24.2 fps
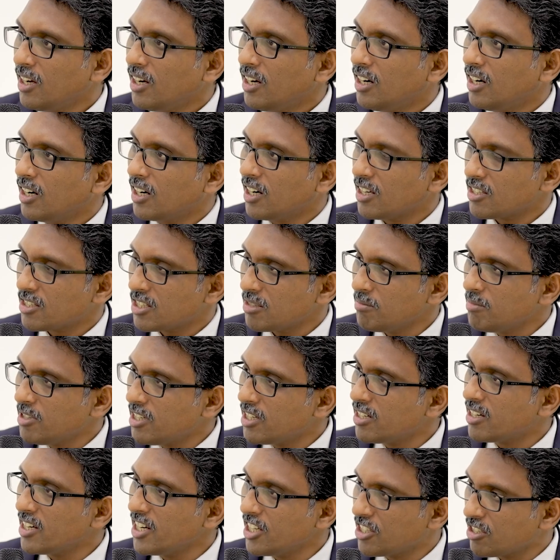A
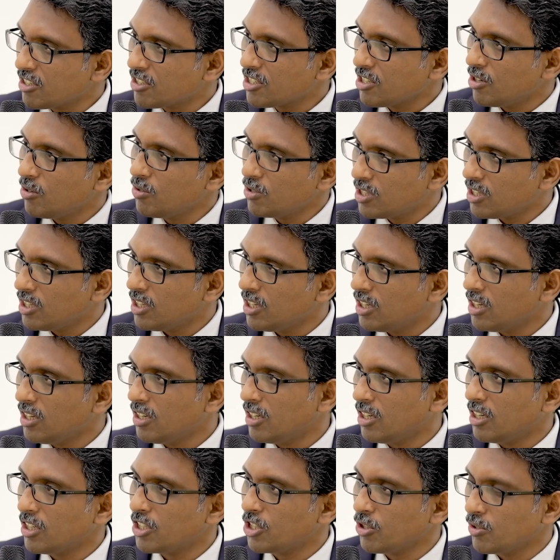customer reaches out
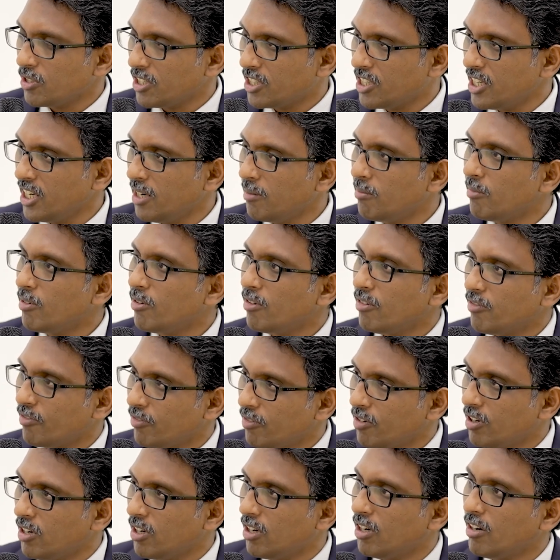to the team
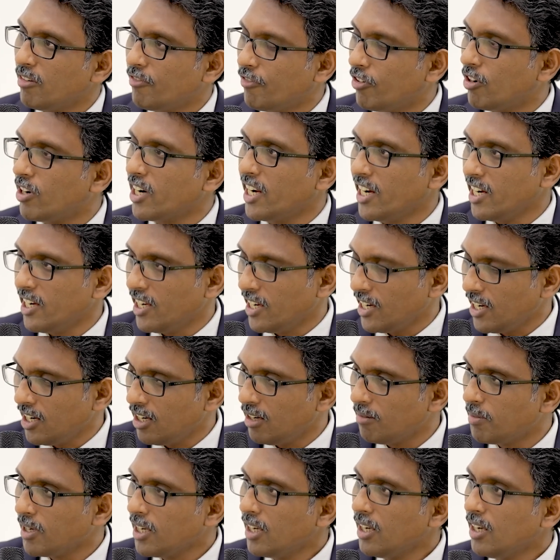for any
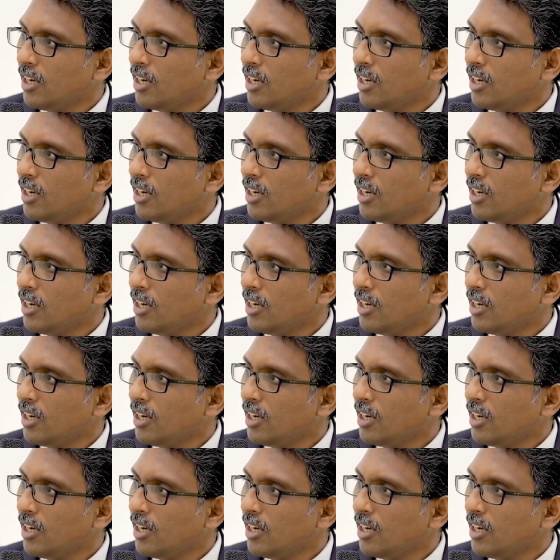help.